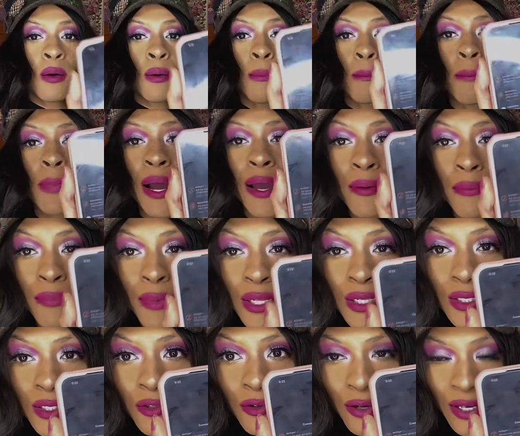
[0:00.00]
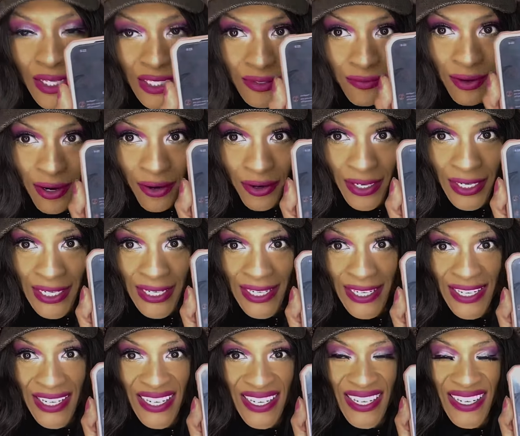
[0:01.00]
My mental is very
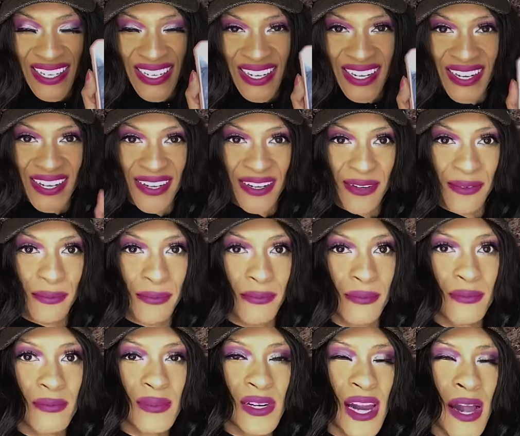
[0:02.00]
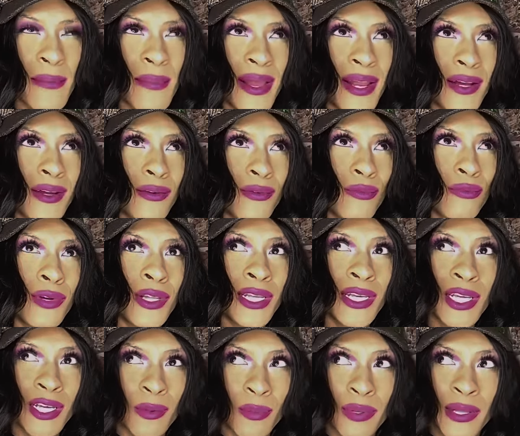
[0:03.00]
good. I'm at a really
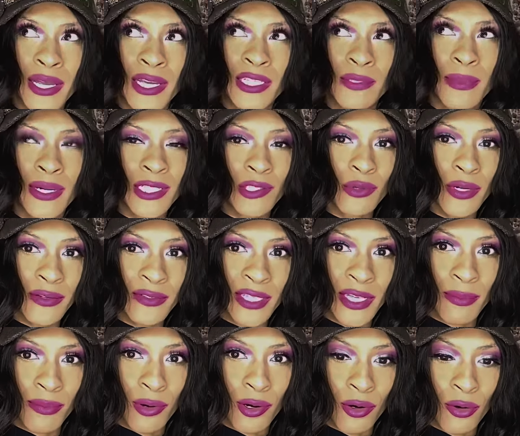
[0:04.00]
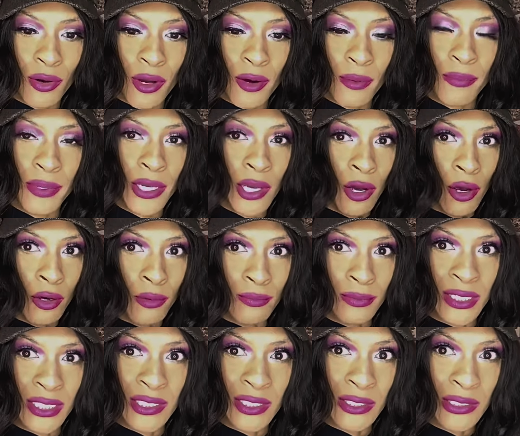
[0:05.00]
good place. My 12-step program be on
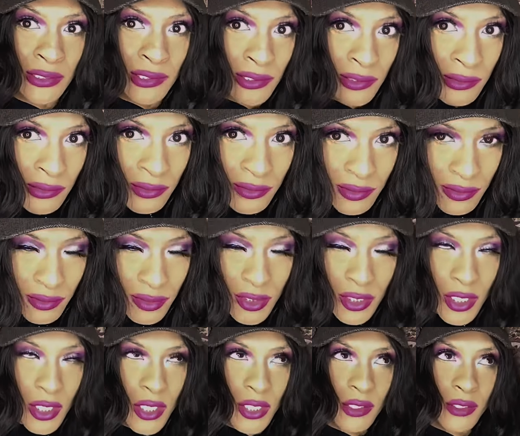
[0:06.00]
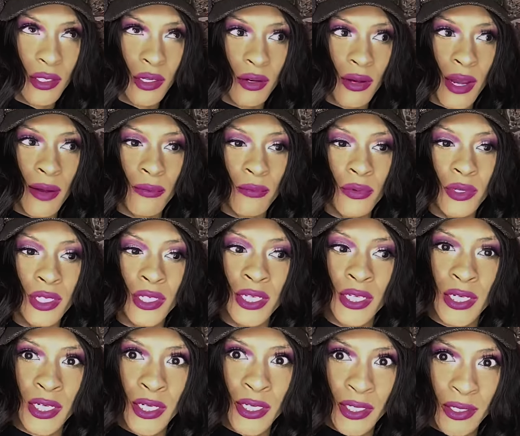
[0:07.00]
my earth. So I'm really
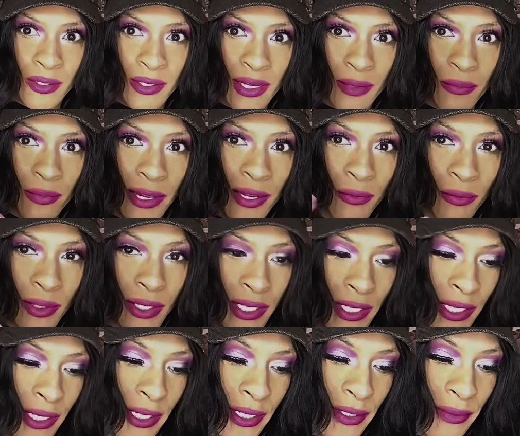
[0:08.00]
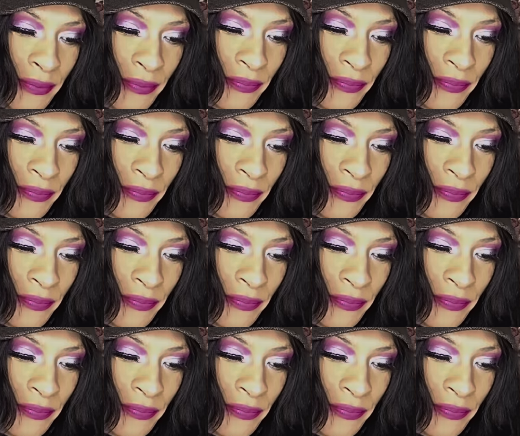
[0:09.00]
good. I'm like really good.